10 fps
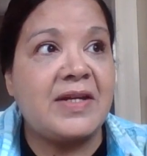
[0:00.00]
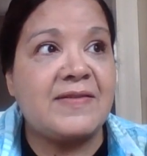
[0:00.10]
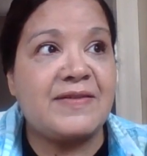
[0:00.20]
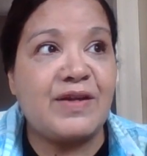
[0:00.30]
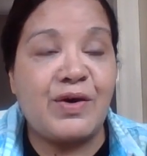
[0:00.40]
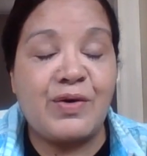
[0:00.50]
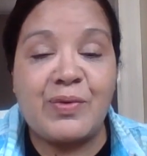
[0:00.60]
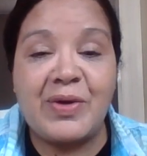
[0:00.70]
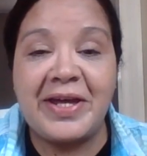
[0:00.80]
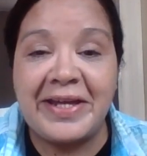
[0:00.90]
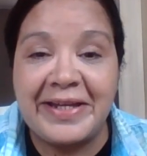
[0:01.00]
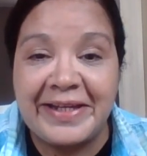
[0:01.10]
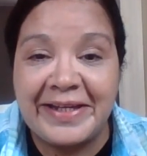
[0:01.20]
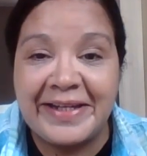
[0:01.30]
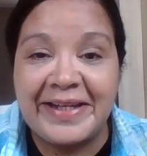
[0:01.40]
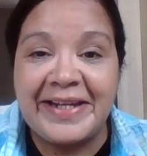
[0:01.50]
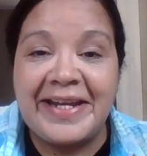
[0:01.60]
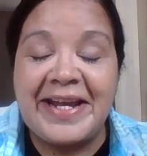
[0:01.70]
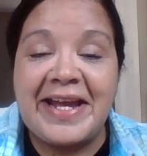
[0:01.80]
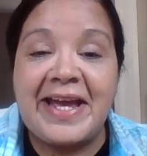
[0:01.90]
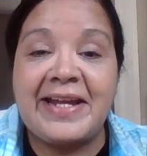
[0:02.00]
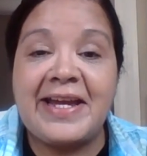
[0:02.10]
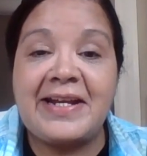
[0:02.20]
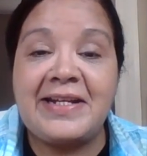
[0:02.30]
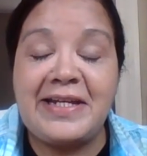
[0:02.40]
So I got an